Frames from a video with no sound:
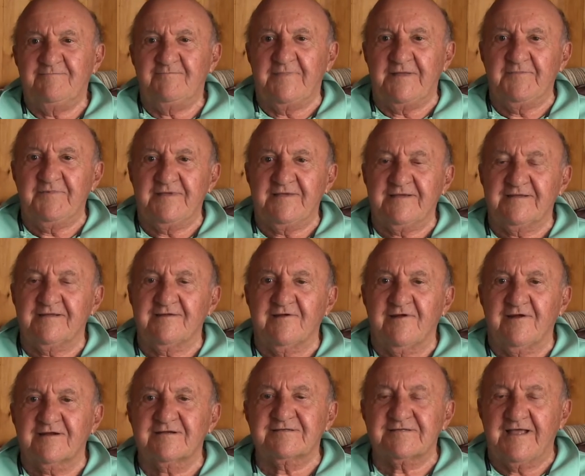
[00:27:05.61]
maybe on the
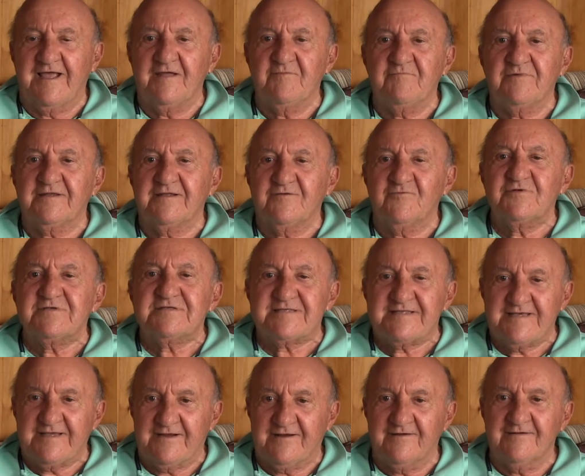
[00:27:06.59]
dark side, but it was
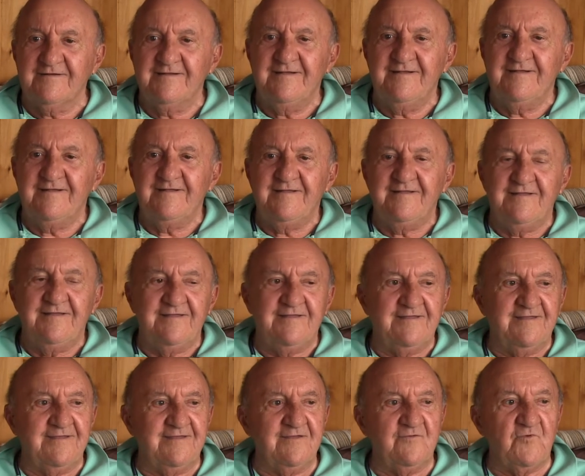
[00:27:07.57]
there
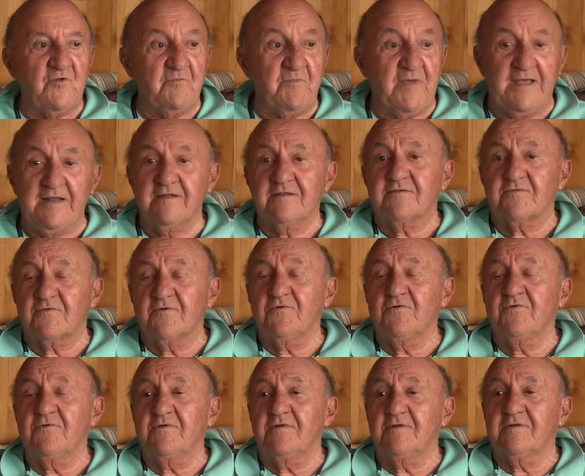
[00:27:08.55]
and we made it
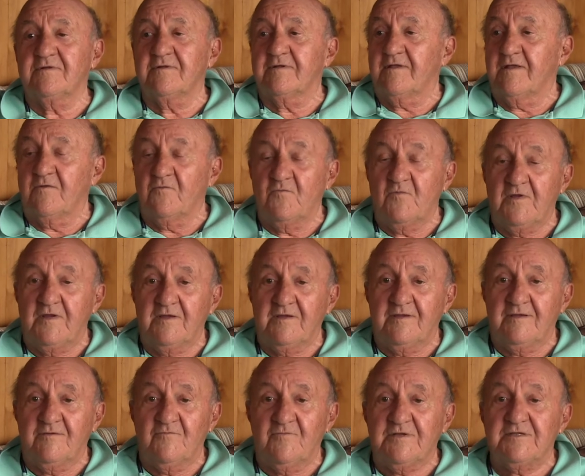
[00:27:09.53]
through, and, and we,
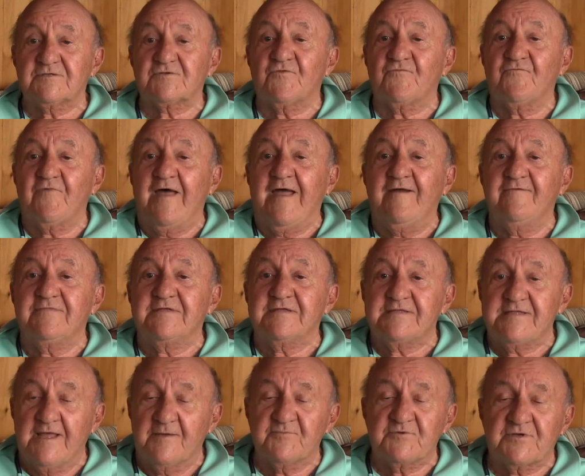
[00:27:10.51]
we survived the
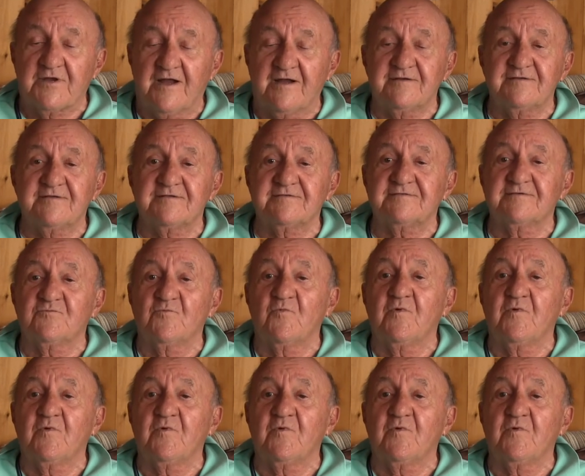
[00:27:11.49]
depth charges.